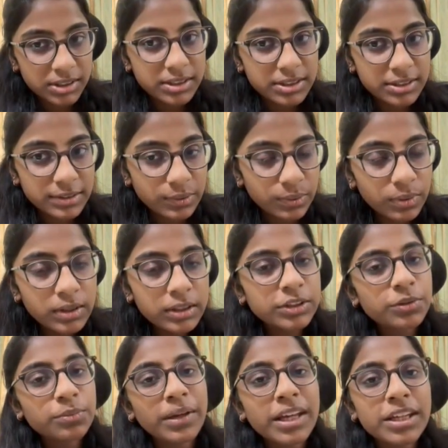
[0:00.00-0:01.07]
this tool
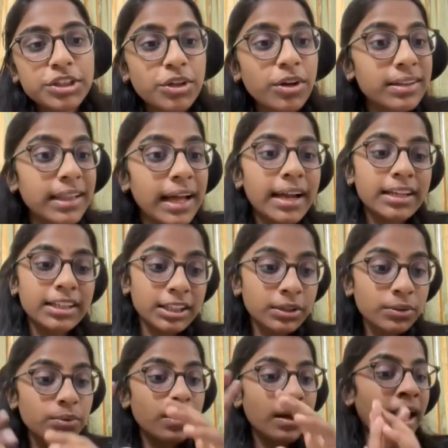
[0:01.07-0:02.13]
to make sure that
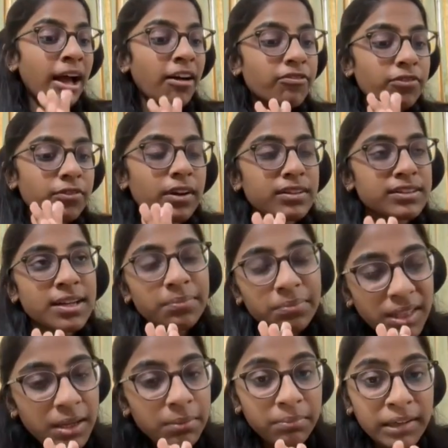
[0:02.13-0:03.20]
you have
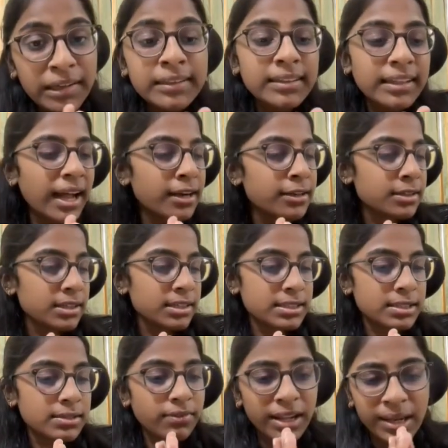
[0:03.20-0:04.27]
something built that
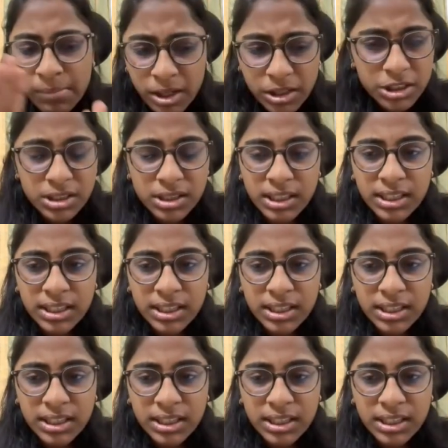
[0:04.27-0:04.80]
is very much in